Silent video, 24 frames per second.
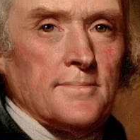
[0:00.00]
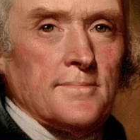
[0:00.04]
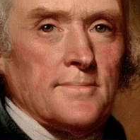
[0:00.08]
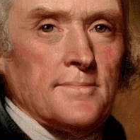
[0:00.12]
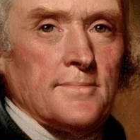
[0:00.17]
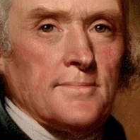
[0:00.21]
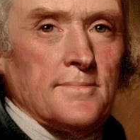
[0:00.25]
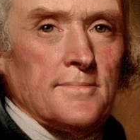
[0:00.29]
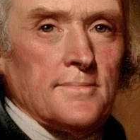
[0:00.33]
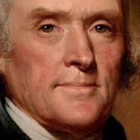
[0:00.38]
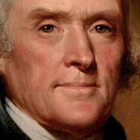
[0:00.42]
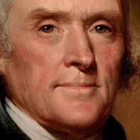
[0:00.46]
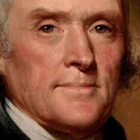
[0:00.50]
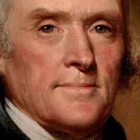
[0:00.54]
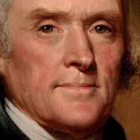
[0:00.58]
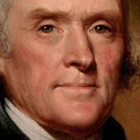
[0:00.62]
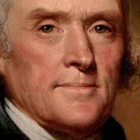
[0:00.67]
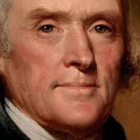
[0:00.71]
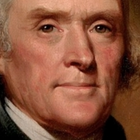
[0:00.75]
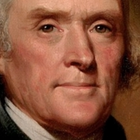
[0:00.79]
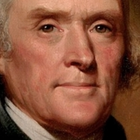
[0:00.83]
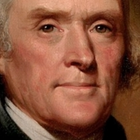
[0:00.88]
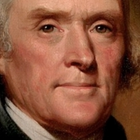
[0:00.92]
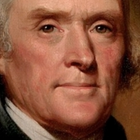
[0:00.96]

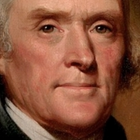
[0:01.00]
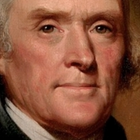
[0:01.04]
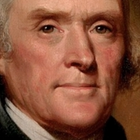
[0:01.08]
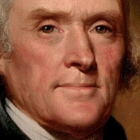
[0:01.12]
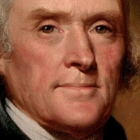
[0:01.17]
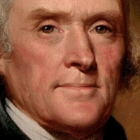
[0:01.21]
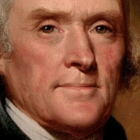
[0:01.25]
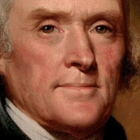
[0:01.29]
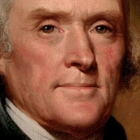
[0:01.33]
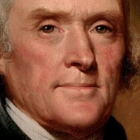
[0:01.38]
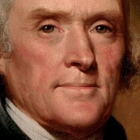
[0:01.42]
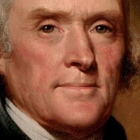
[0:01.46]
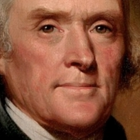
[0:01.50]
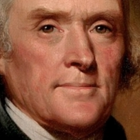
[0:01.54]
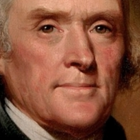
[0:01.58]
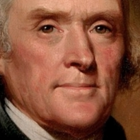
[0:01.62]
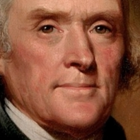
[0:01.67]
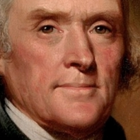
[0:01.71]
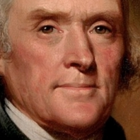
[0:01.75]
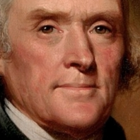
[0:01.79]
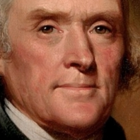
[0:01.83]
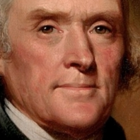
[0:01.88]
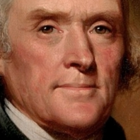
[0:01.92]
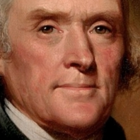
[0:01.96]

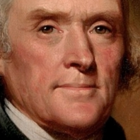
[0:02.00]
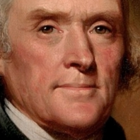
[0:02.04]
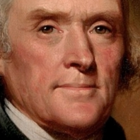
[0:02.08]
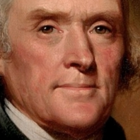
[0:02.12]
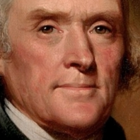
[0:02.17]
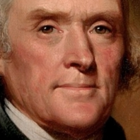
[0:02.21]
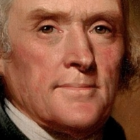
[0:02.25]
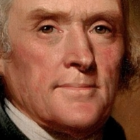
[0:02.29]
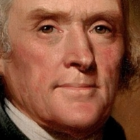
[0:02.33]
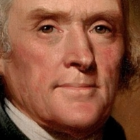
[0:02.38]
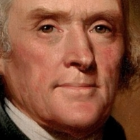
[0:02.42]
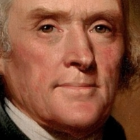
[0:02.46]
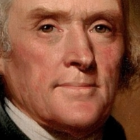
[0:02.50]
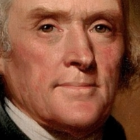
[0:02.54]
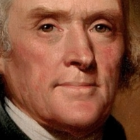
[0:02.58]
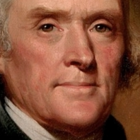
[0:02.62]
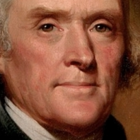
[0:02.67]
Nothing is said.